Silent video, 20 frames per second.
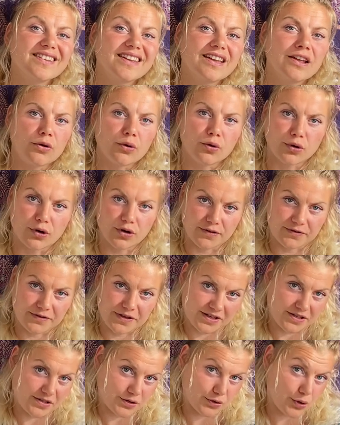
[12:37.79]
in order of
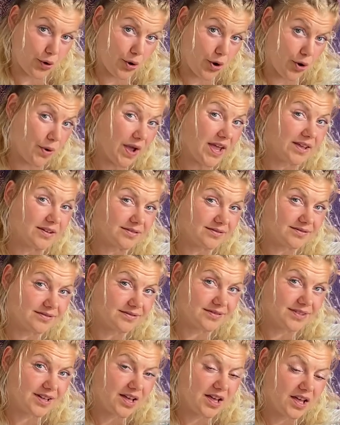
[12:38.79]
it to go away.
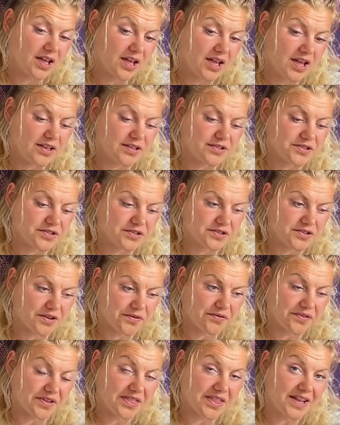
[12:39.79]
It is just
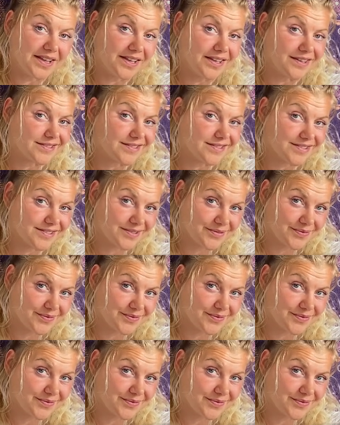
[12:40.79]
something that is.